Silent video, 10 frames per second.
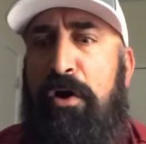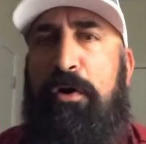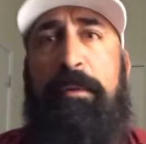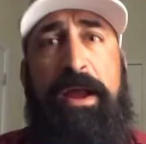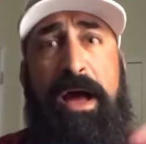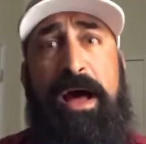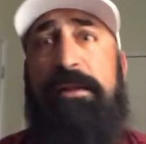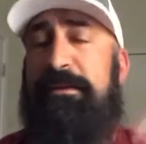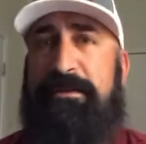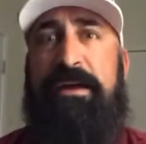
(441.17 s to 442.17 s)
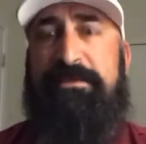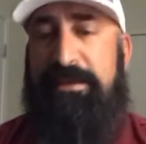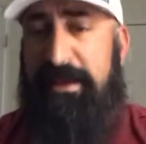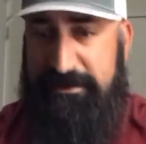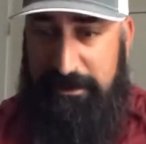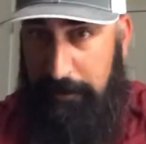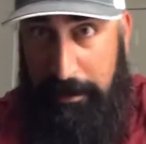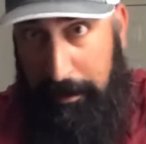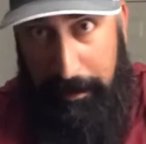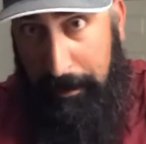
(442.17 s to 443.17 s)
oh my God, this guy said this, and
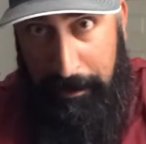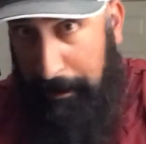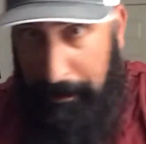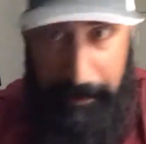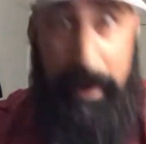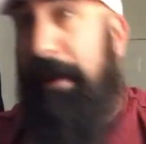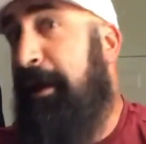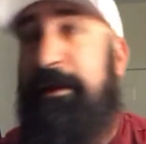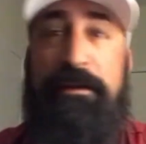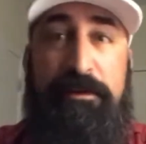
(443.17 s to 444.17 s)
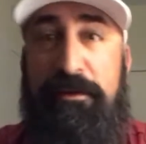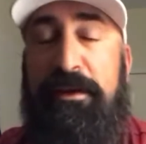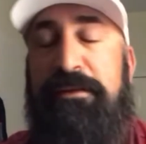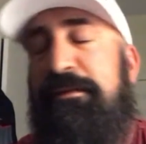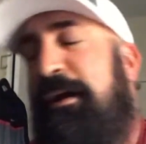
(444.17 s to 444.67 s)
I need to do this,